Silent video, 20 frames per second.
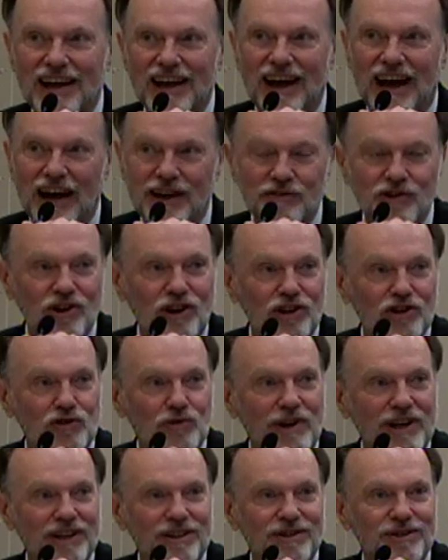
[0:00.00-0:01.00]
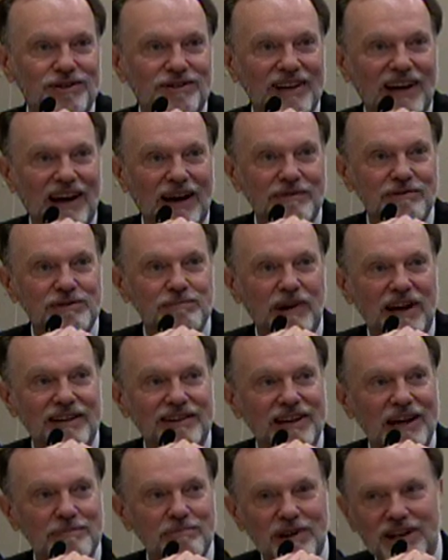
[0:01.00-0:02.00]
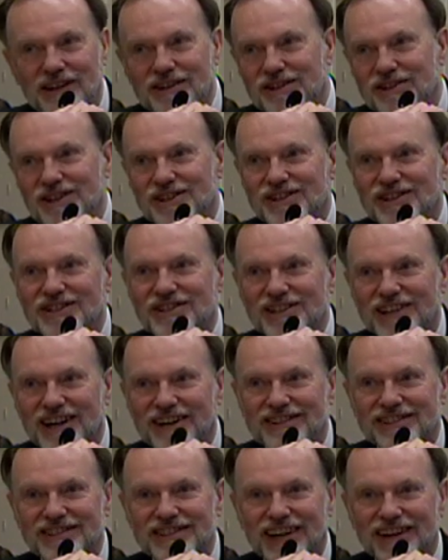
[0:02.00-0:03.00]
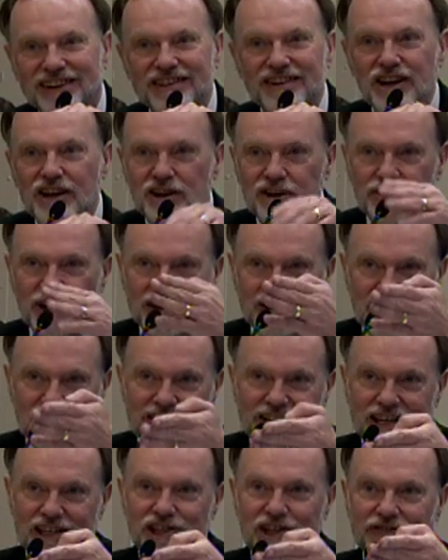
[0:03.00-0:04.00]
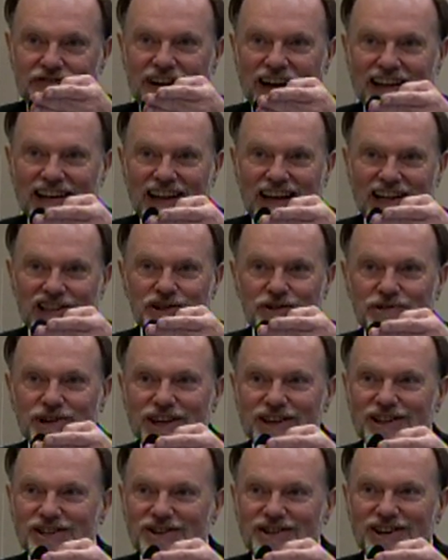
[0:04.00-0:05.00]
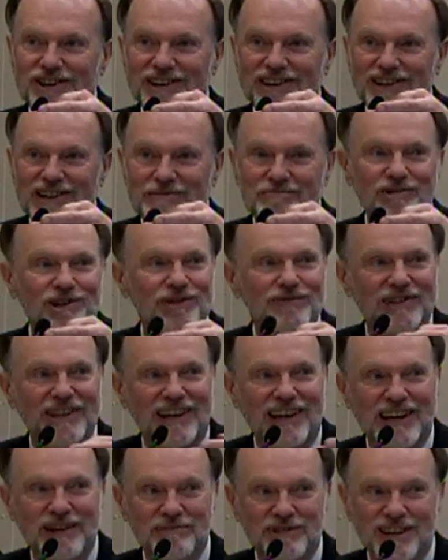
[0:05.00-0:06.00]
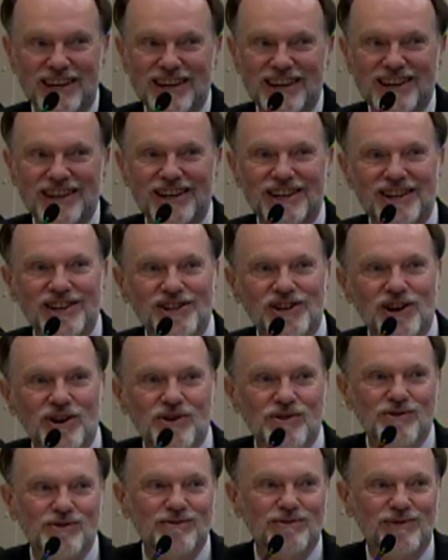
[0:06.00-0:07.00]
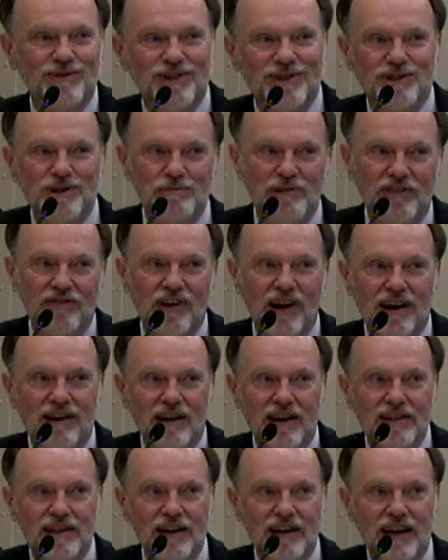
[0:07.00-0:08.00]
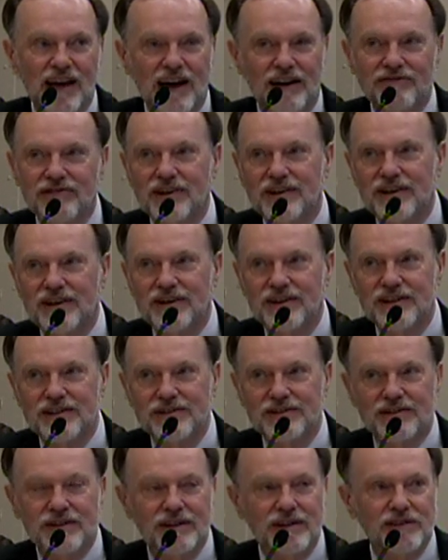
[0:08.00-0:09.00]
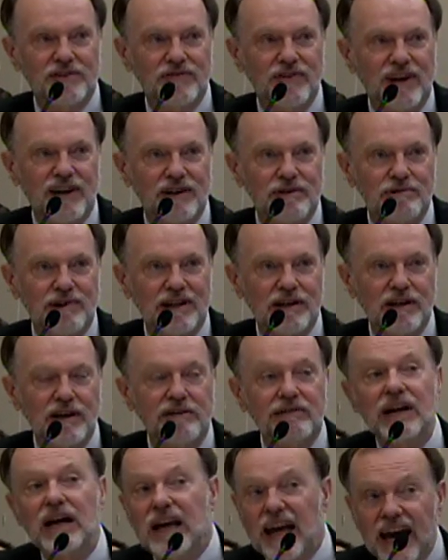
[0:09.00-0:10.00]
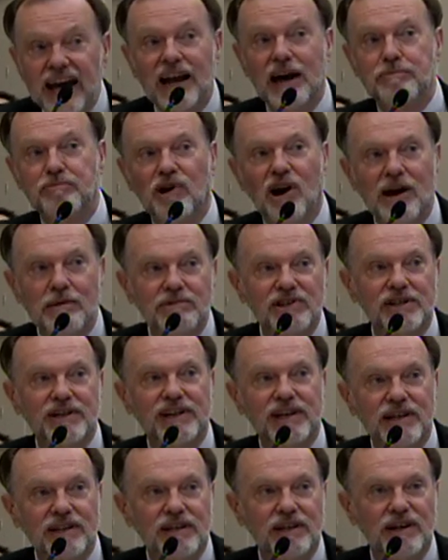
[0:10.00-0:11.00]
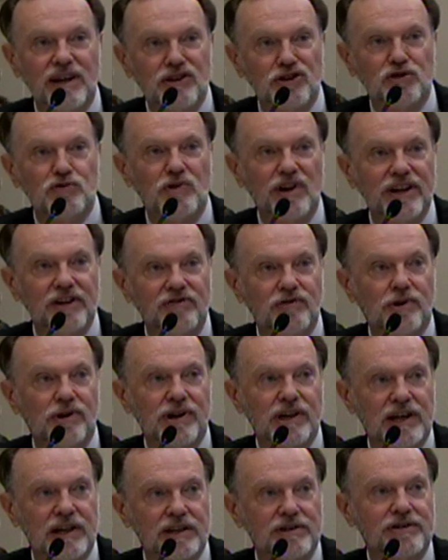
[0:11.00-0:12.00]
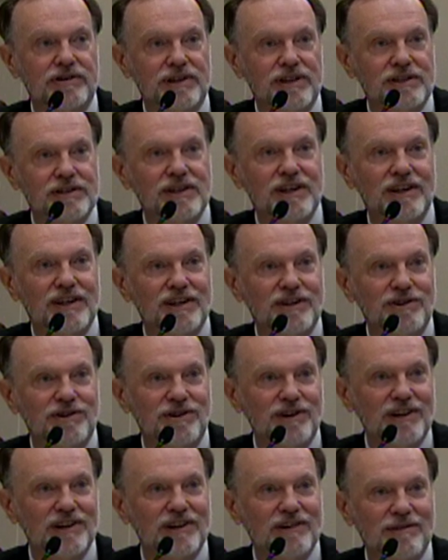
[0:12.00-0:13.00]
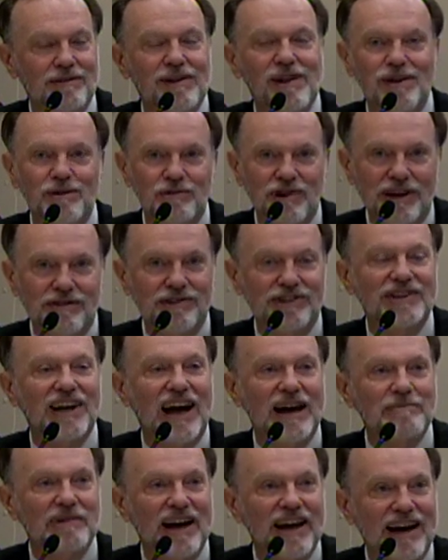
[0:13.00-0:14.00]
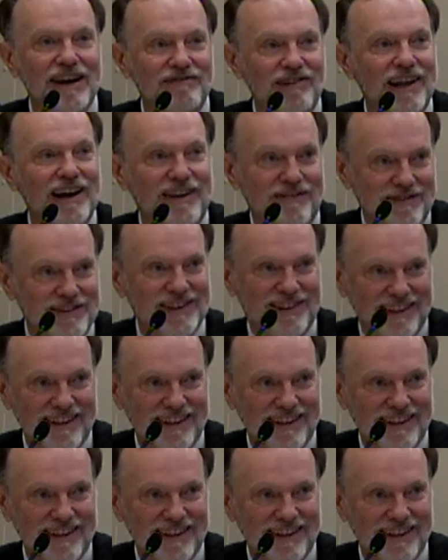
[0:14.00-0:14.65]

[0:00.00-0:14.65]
I've gone 22 times. My deputy assistant secretary, who I think testified last week, has gone a number of times. So to be fair, I think Africa is very well covered. And I promise to hit the other 24 countries during whatever time I have left.